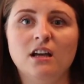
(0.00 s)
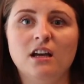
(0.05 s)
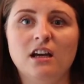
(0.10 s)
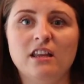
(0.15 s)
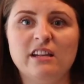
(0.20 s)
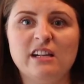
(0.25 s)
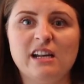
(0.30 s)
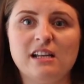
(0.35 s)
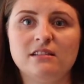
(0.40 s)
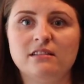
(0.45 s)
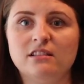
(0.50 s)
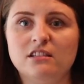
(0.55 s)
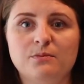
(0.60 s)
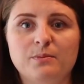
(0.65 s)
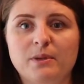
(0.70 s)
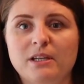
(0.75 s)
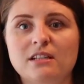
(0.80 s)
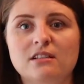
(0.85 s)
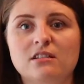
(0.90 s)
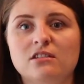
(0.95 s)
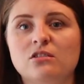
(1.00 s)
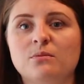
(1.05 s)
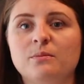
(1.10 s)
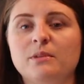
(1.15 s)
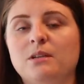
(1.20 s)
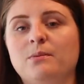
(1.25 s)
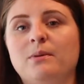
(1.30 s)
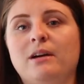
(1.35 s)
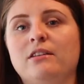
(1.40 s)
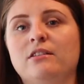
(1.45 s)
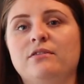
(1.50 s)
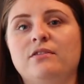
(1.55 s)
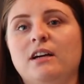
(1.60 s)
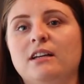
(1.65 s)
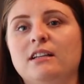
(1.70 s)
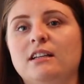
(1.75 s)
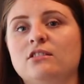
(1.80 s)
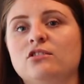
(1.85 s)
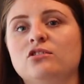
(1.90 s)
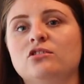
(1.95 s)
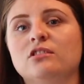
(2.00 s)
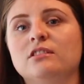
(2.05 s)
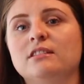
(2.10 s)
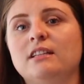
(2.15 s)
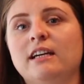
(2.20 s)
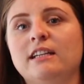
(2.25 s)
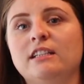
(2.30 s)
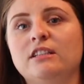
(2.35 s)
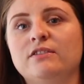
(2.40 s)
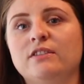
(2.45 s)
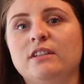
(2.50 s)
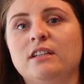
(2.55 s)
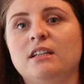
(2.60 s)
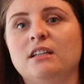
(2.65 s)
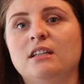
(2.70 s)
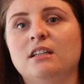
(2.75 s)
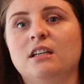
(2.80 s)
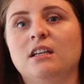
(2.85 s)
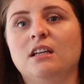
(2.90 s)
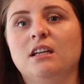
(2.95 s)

and then ask to speak to somebody about the financial side of it.